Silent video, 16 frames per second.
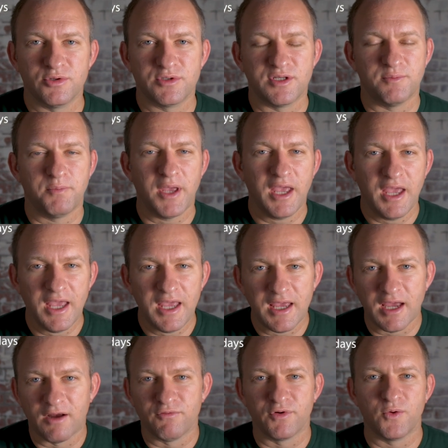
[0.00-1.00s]
to
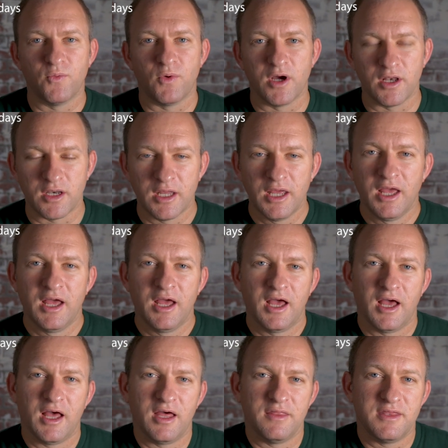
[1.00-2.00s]
pay everyone
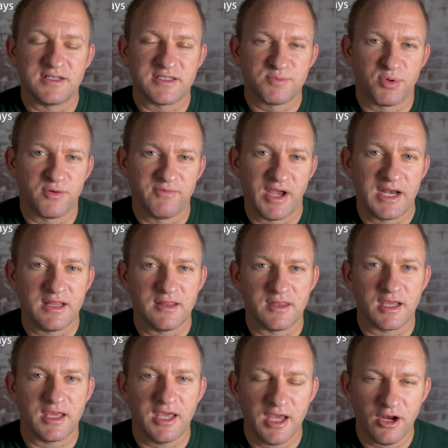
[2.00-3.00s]
that's providing
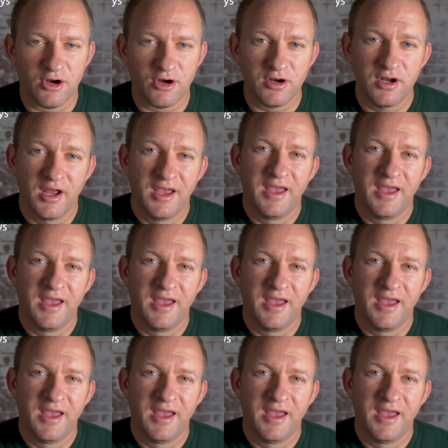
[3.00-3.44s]
the care,